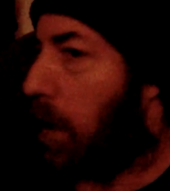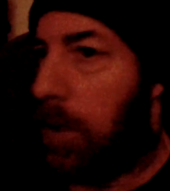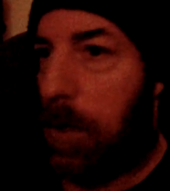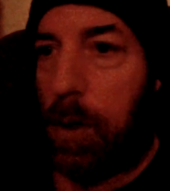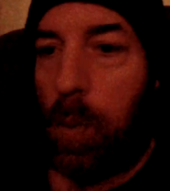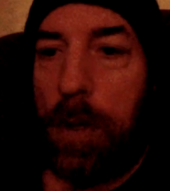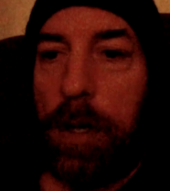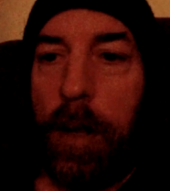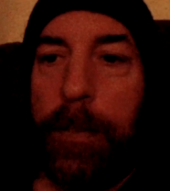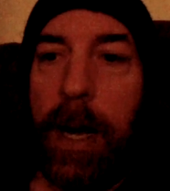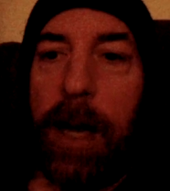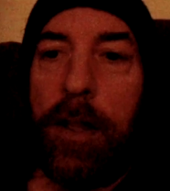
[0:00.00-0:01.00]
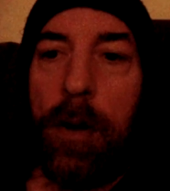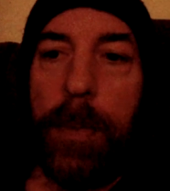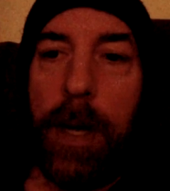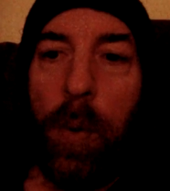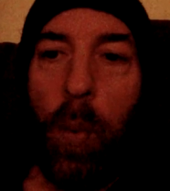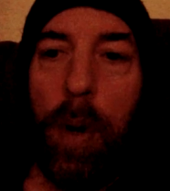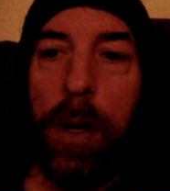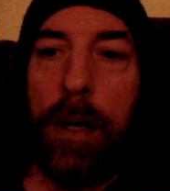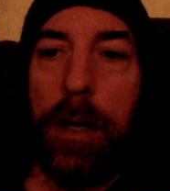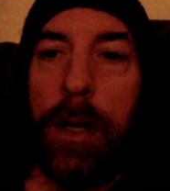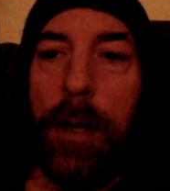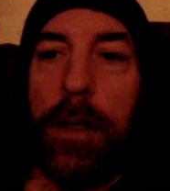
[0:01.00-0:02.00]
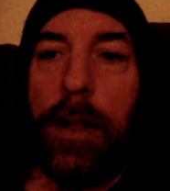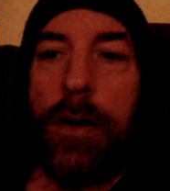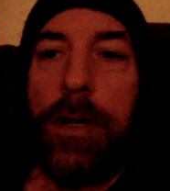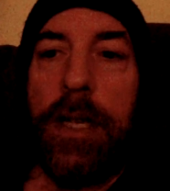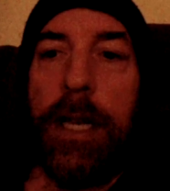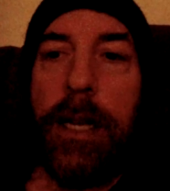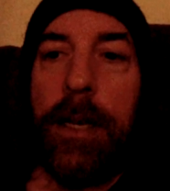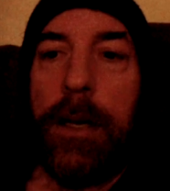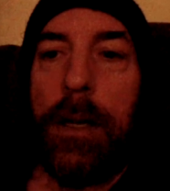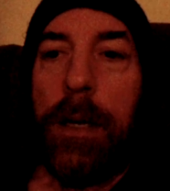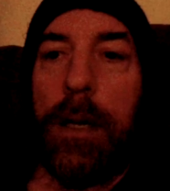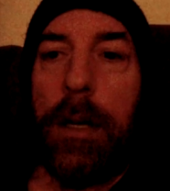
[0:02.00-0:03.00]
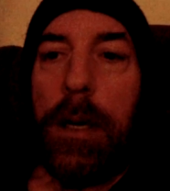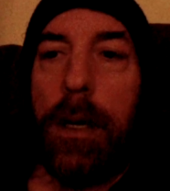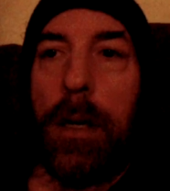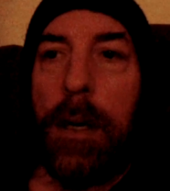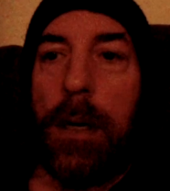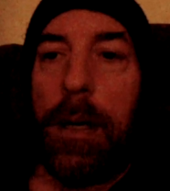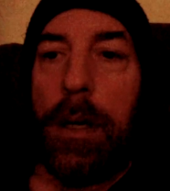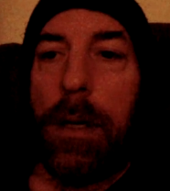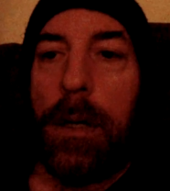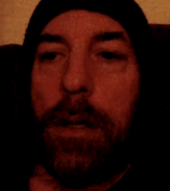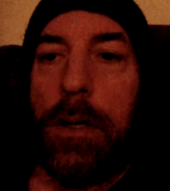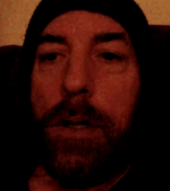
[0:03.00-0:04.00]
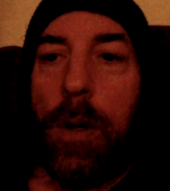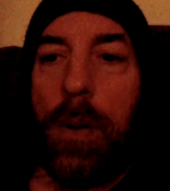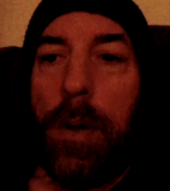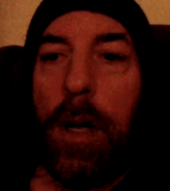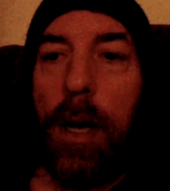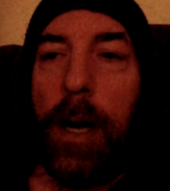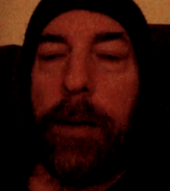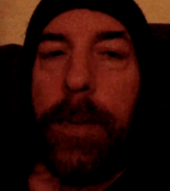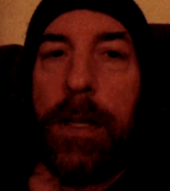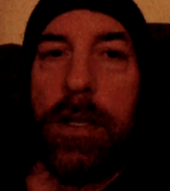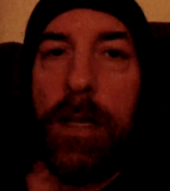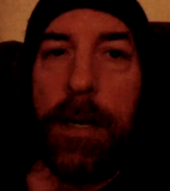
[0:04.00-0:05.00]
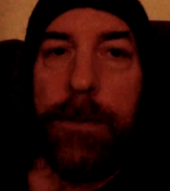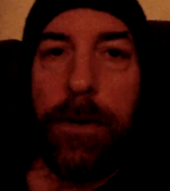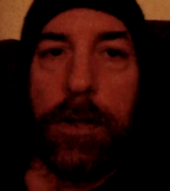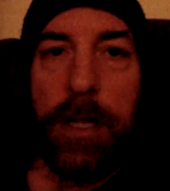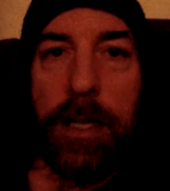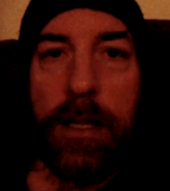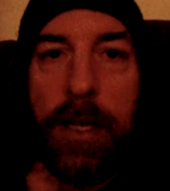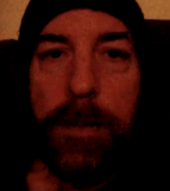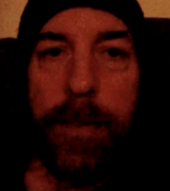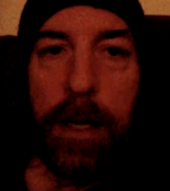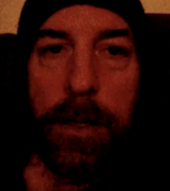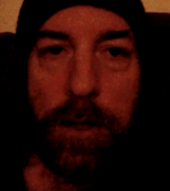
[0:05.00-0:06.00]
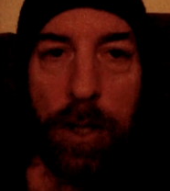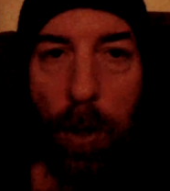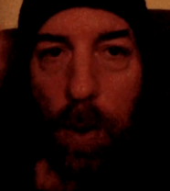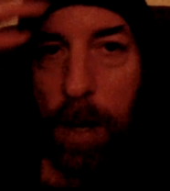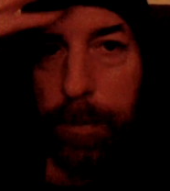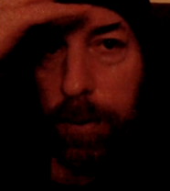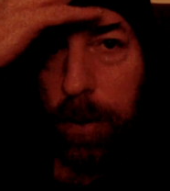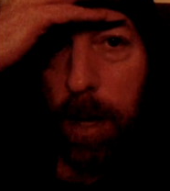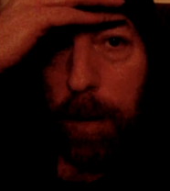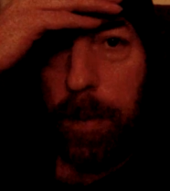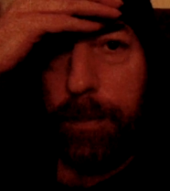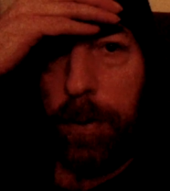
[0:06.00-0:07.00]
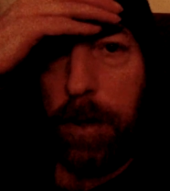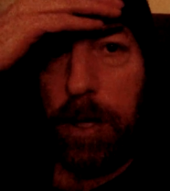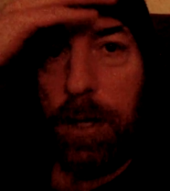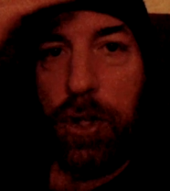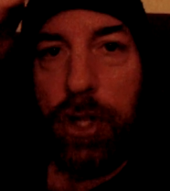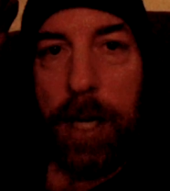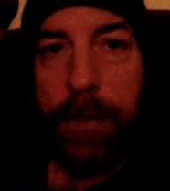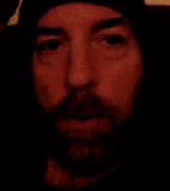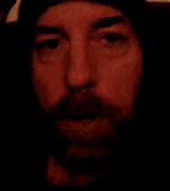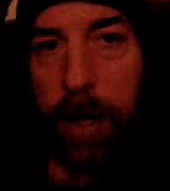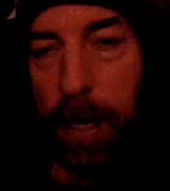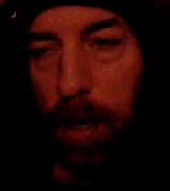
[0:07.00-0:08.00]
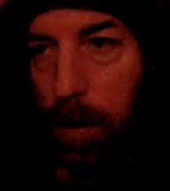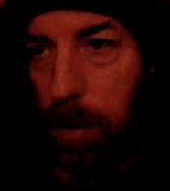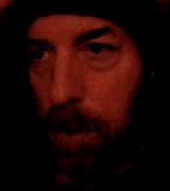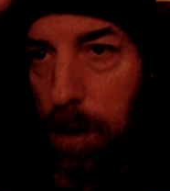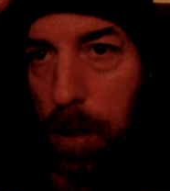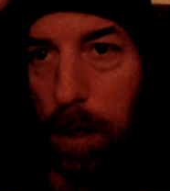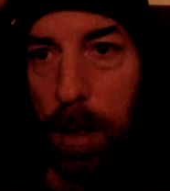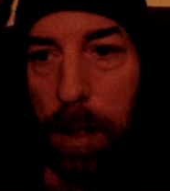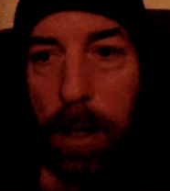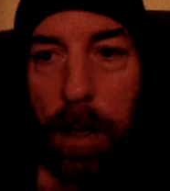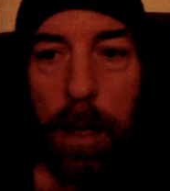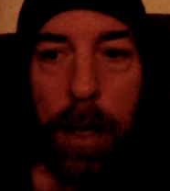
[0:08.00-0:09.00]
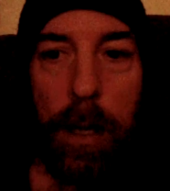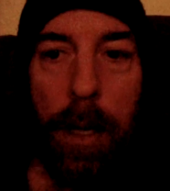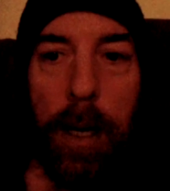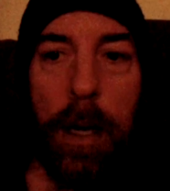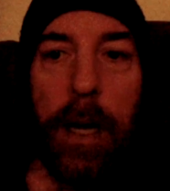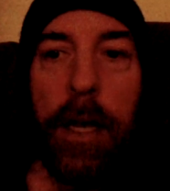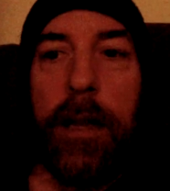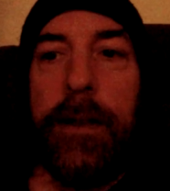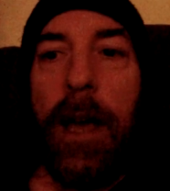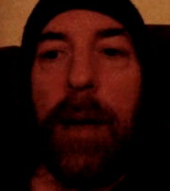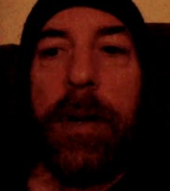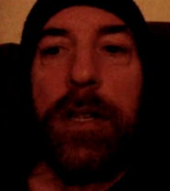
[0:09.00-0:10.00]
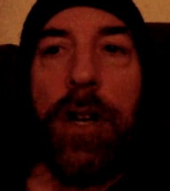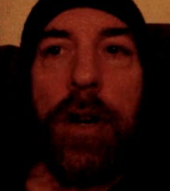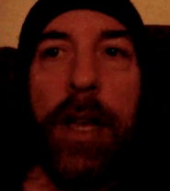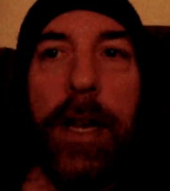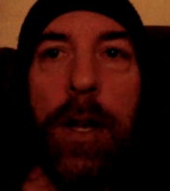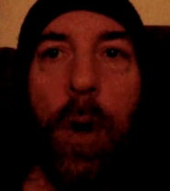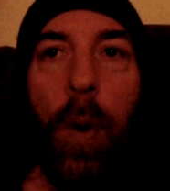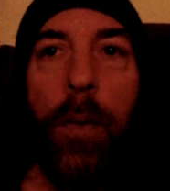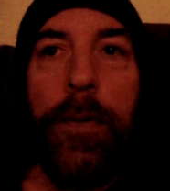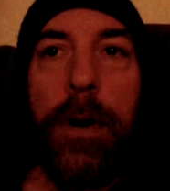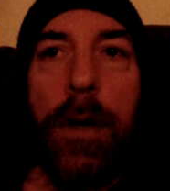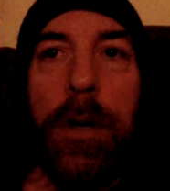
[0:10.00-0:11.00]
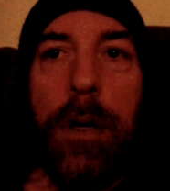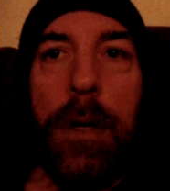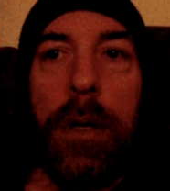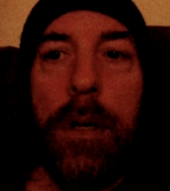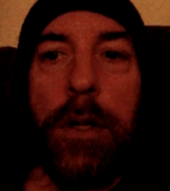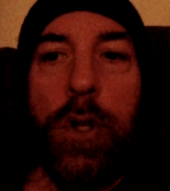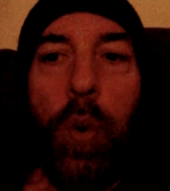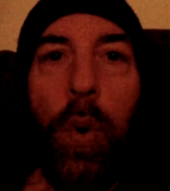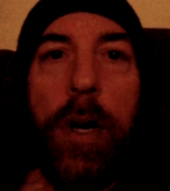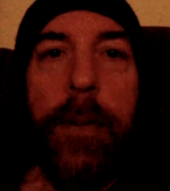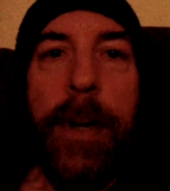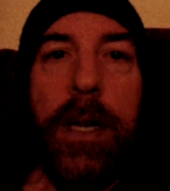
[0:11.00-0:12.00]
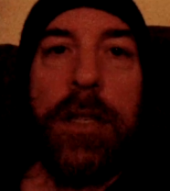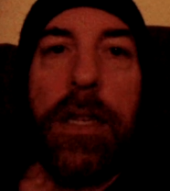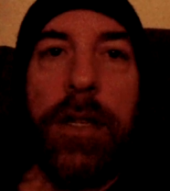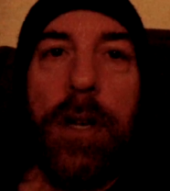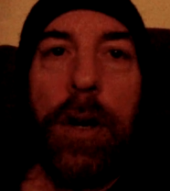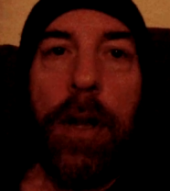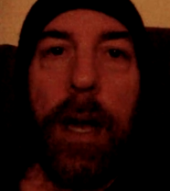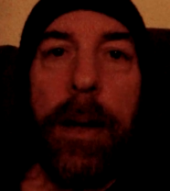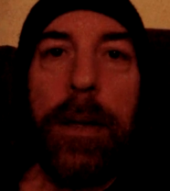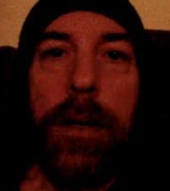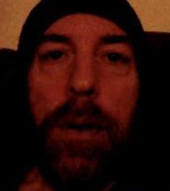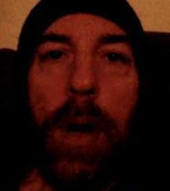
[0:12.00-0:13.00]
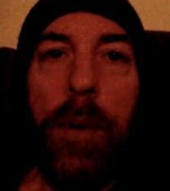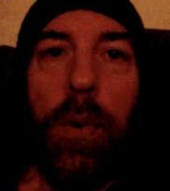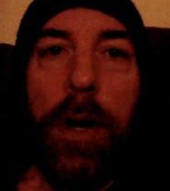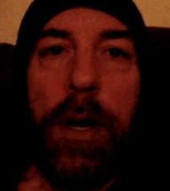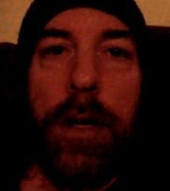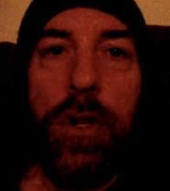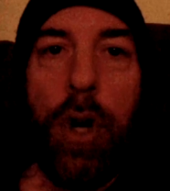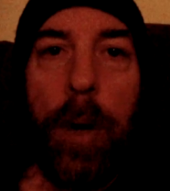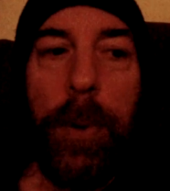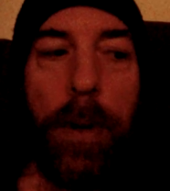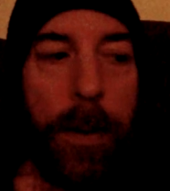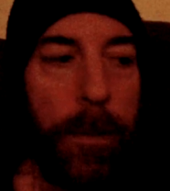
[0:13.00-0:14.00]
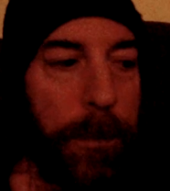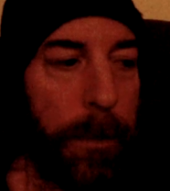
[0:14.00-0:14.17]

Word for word: I just went to the bathroom at 1.13. So I've been sitting for 16 minutes. So I'm, I'm in pretty good shape right now. Anytime I start getting over 20 minutes, I start I, I run into trouble.